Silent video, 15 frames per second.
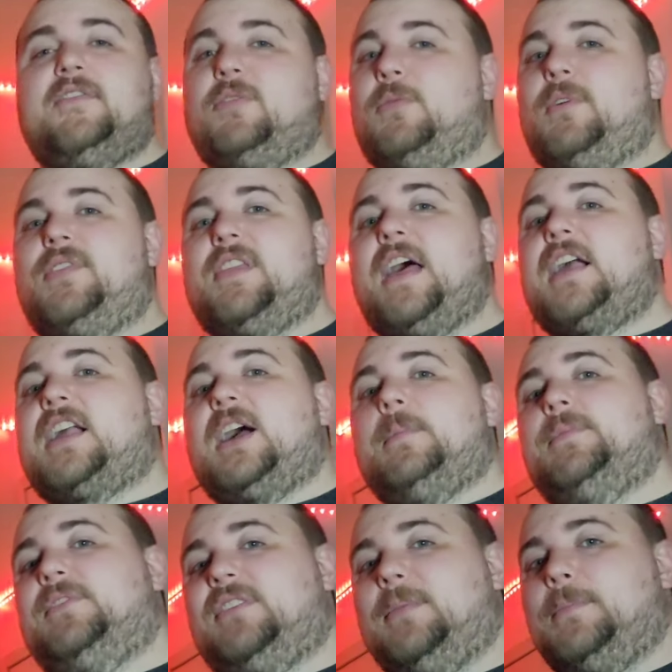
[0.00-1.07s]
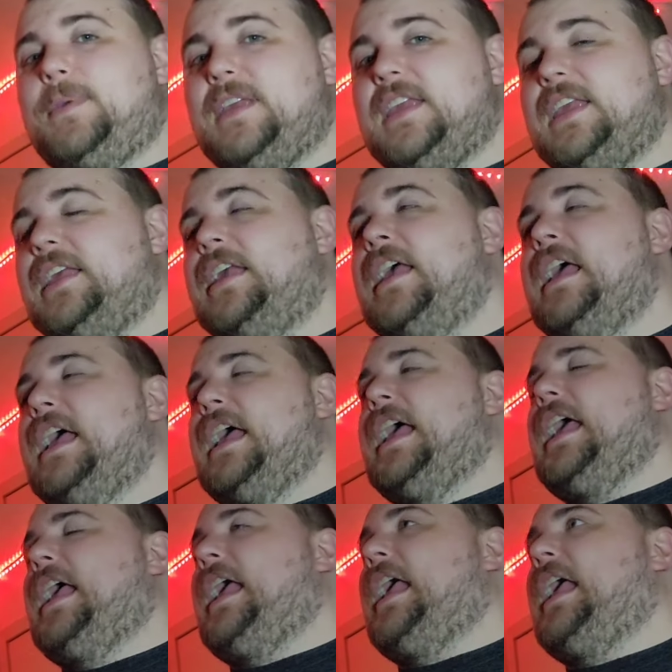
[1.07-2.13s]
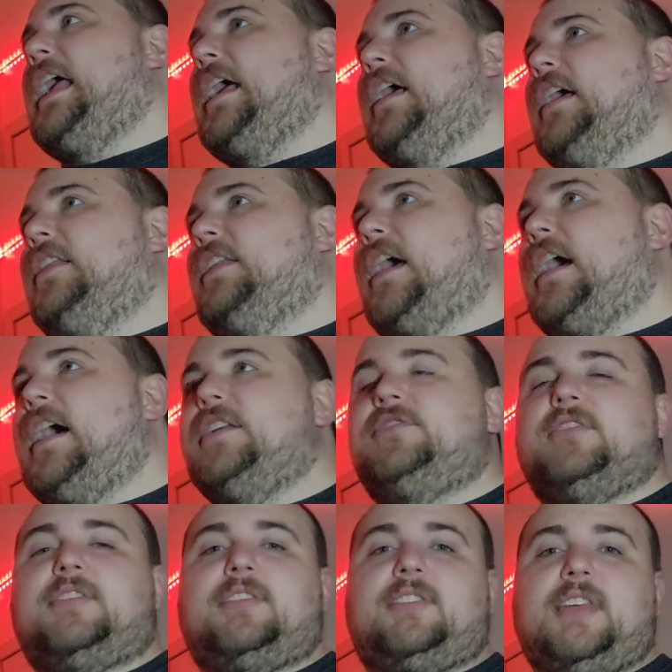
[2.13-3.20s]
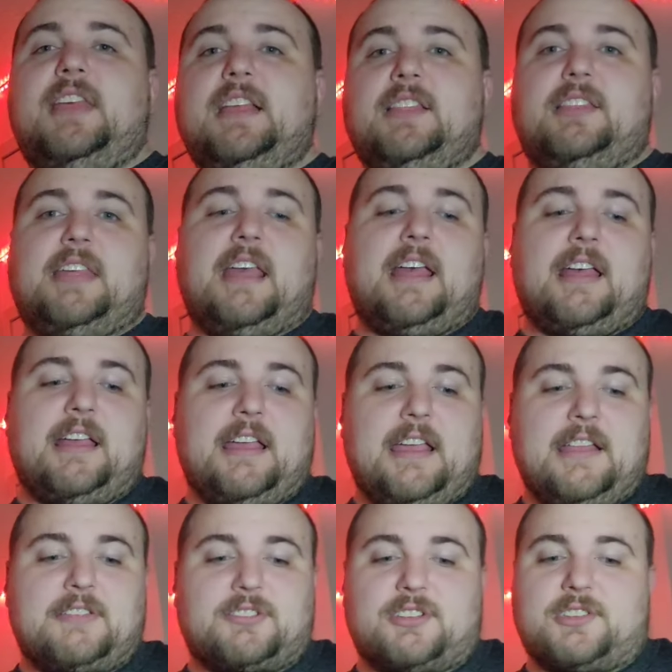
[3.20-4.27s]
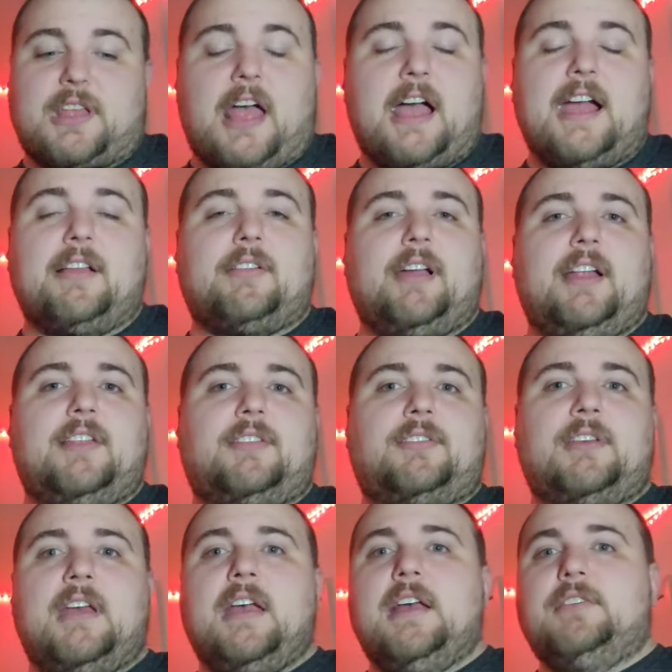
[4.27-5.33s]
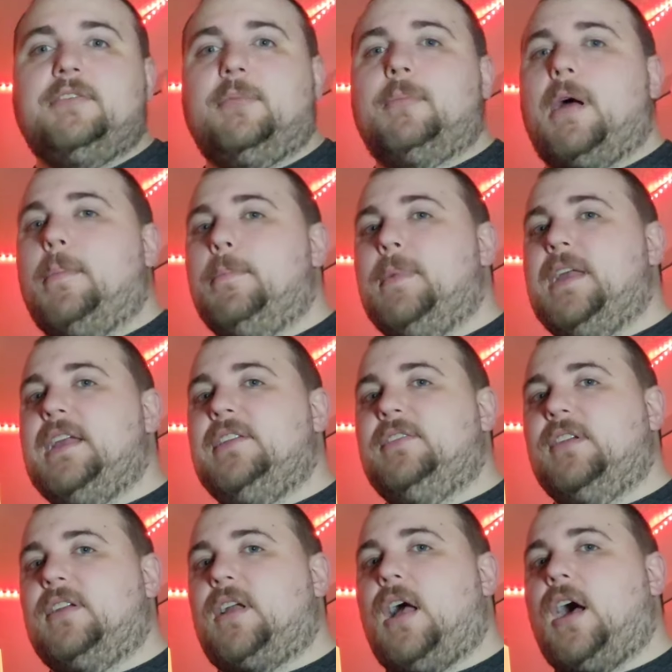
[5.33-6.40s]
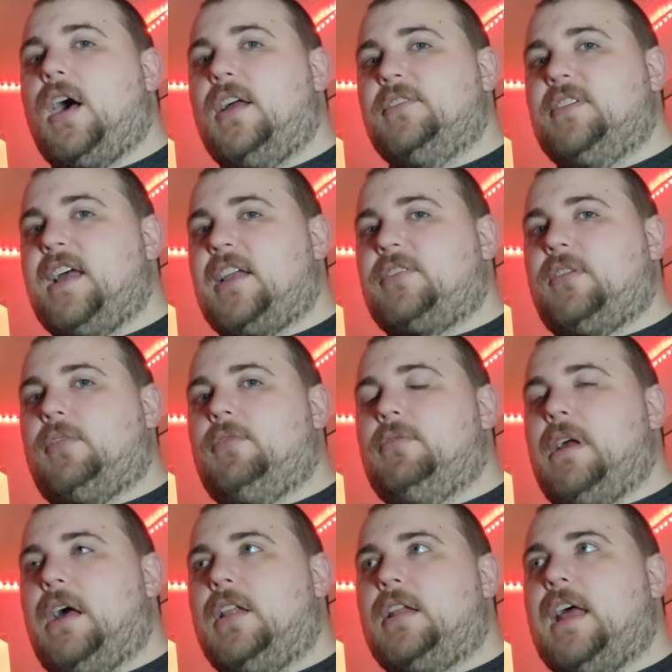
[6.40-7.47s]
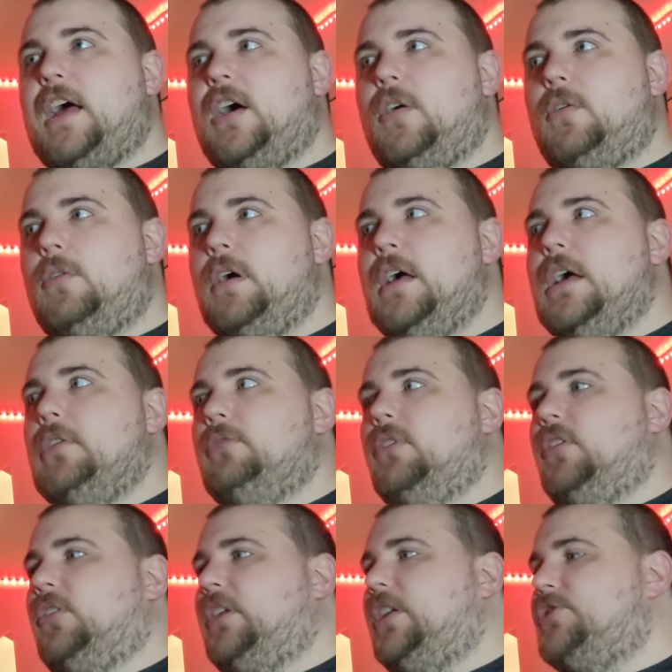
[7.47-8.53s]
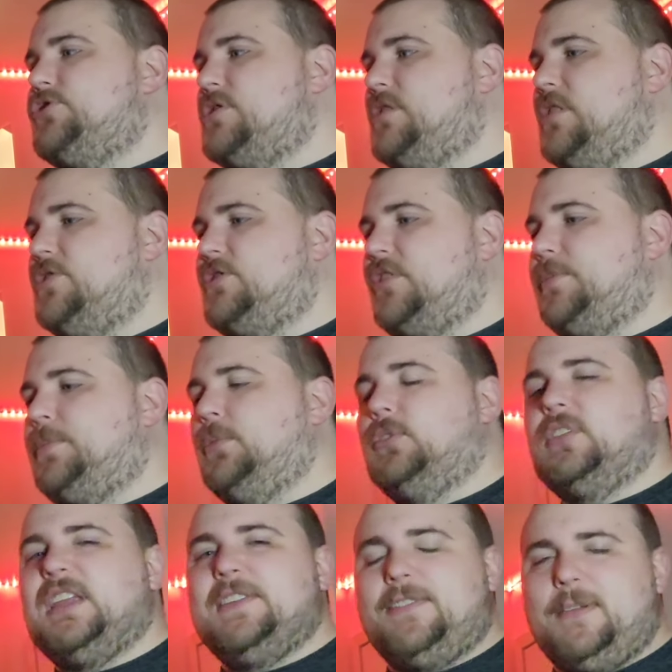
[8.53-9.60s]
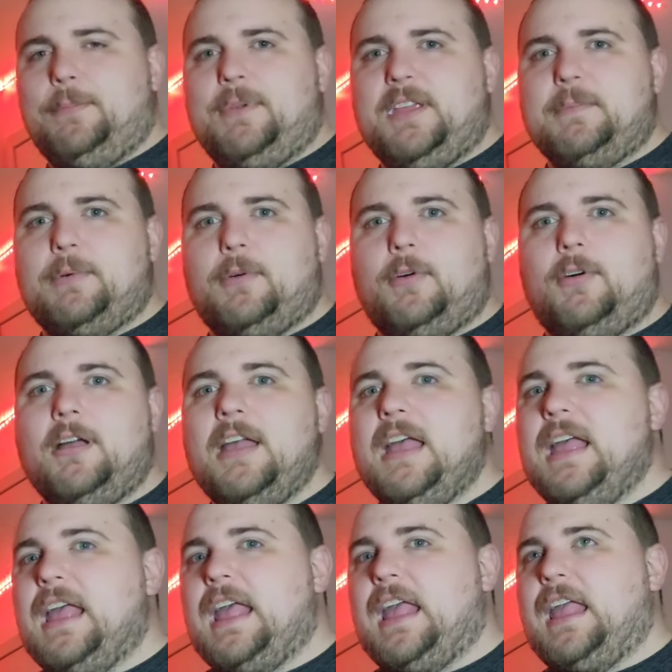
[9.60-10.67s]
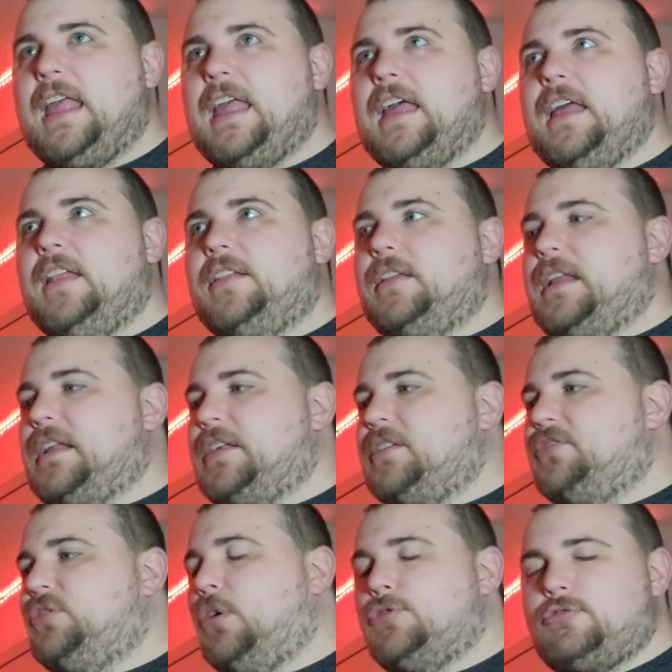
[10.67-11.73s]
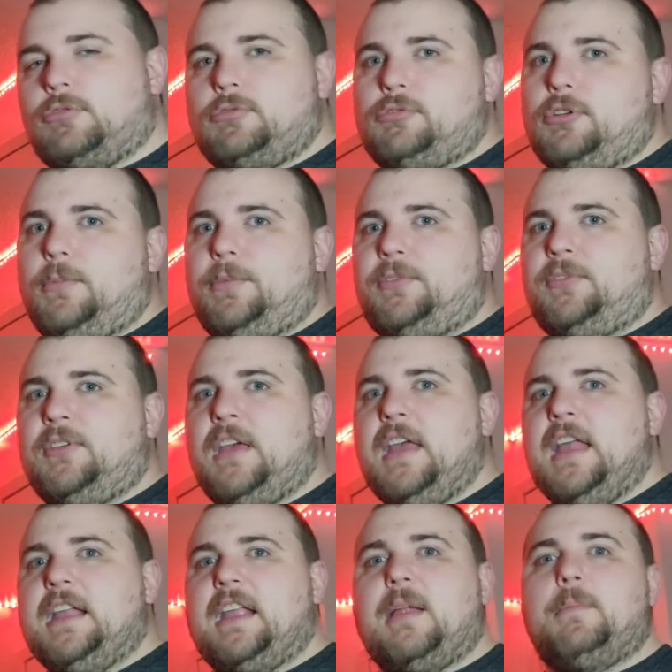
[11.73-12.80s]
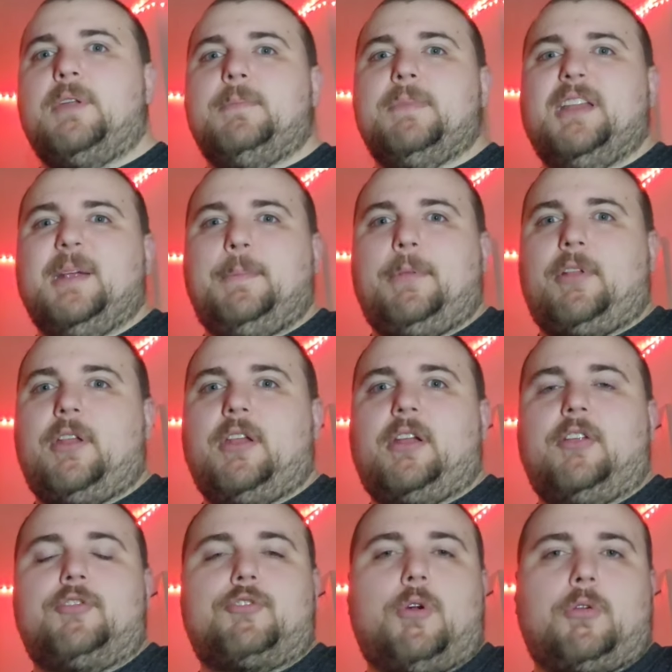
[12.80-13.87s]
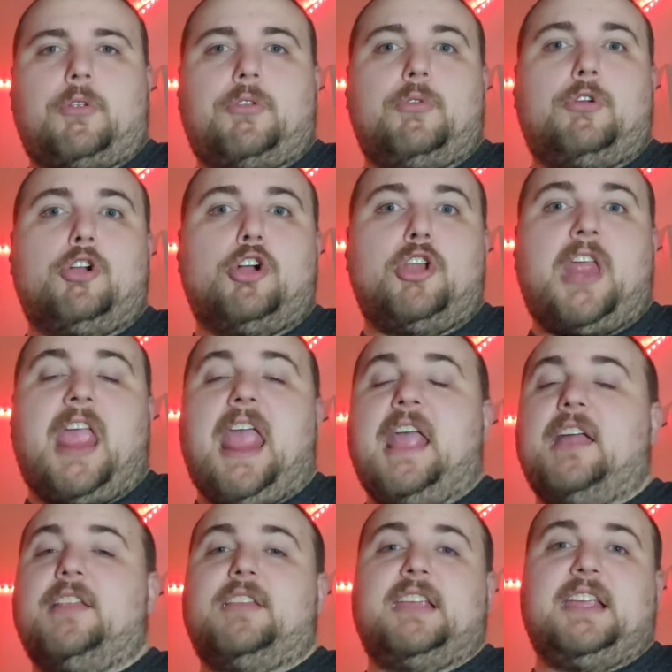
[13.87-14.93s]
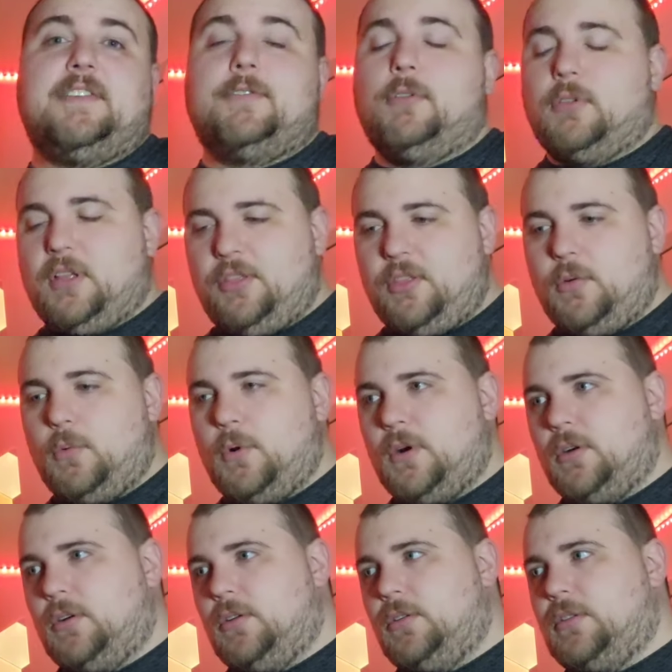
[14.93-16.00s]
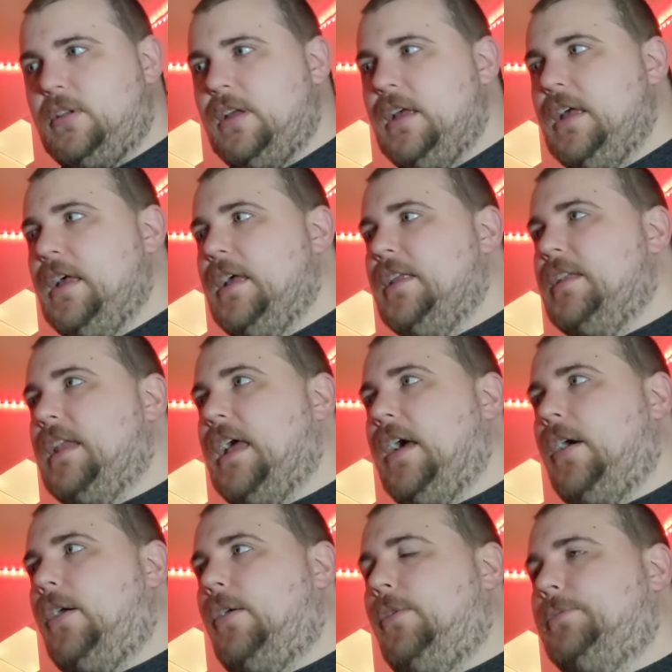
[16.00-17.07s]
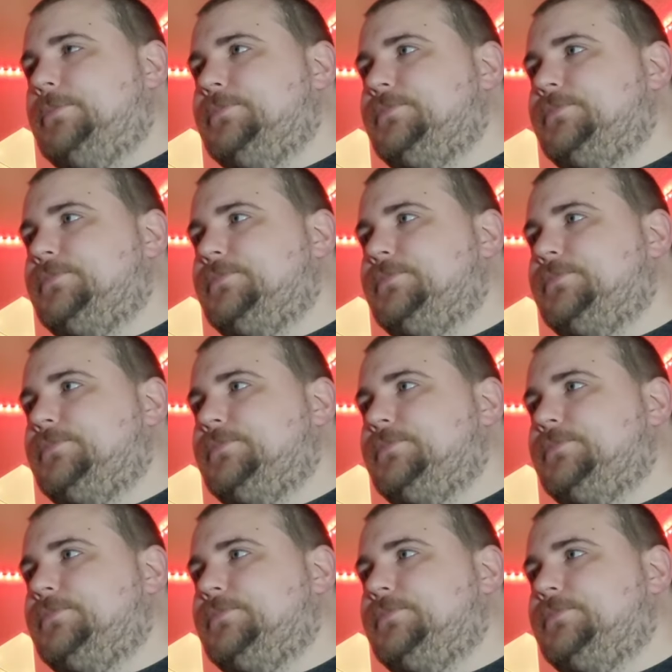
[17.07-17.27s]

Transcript: for when that comes to be. And I just think that it just highlights some amazing context on how religion and just belief in people and social groups can be manipulated and controlled to do good and evil in the world. Now,